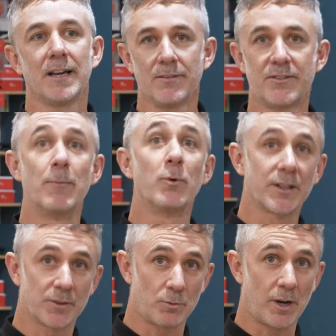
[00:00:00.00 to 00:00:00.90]
Then we'll
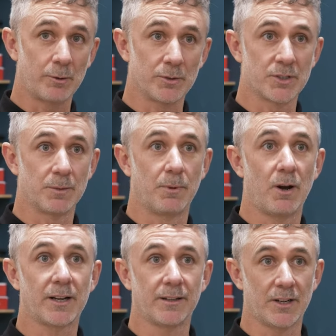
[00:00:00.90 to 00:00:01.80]
get the rider onto the
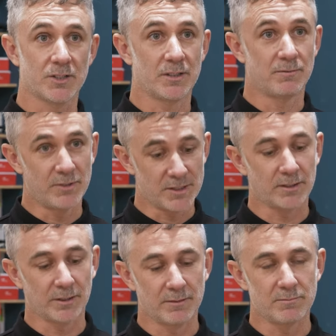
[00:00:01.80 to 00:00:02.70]
bike and actually
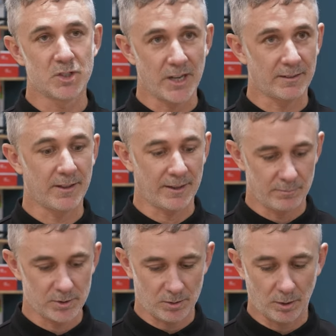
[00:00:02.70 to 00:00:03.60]
physically check
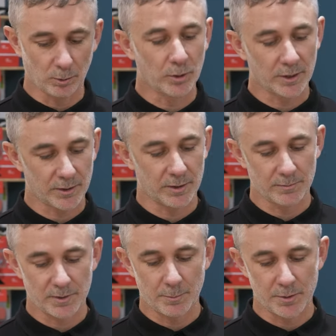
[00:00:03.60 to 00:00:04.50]
that. So I'll look at
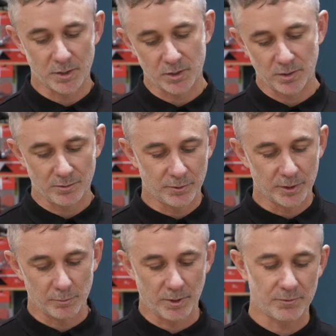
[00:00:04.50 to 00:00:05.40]
the, the position of the
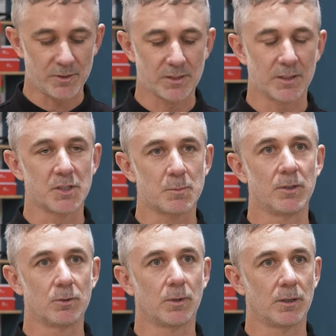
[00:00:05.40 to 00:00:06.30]
foot in reference to the
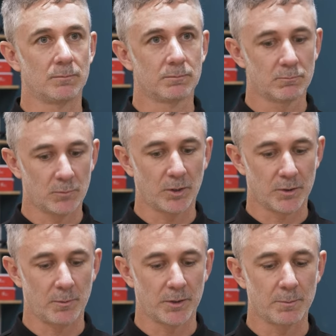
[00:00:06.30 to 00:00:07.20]
spindle when I've got
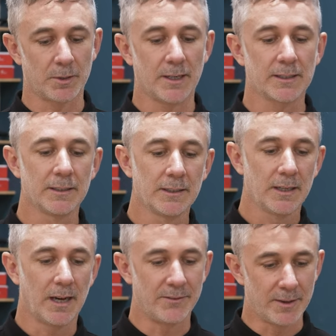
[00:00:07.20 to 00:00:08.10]
them on the bike,
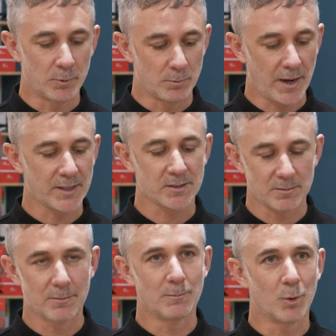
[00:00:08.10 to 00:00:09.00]
and then we'll make
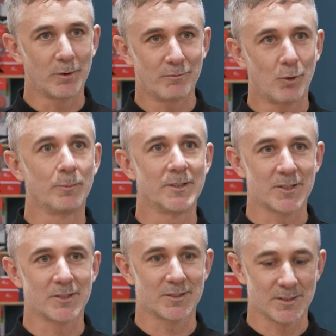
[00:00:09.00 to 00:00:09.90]
some more informed
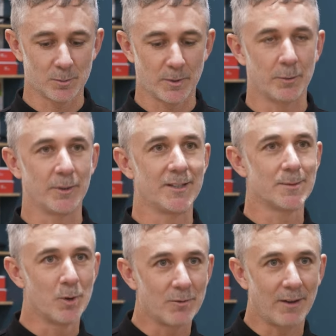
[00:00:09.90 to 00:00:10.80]
decisions as to whether we need
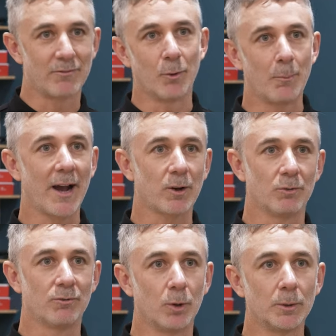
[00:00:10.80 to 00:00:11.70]
to move that foot back
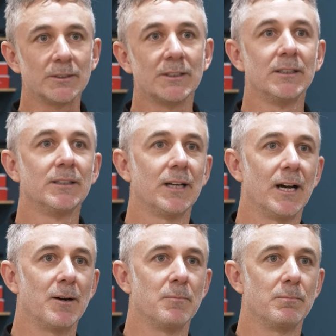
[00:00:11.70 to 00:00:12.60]
or forward
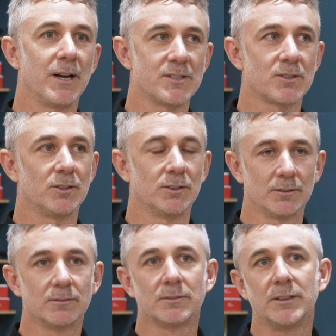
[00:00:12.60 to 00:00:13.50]
um, based
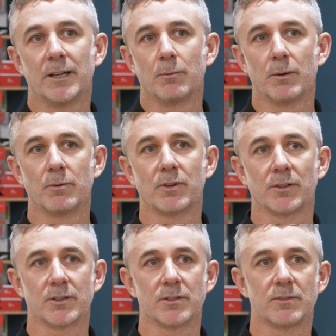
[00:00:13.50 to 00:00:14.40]
on yeah, where we've
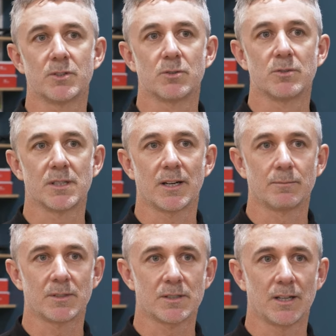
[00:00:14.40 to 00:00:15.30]
got the, the shoe set
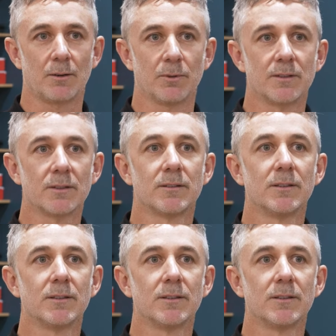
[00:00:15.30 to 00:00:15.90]
up to start with.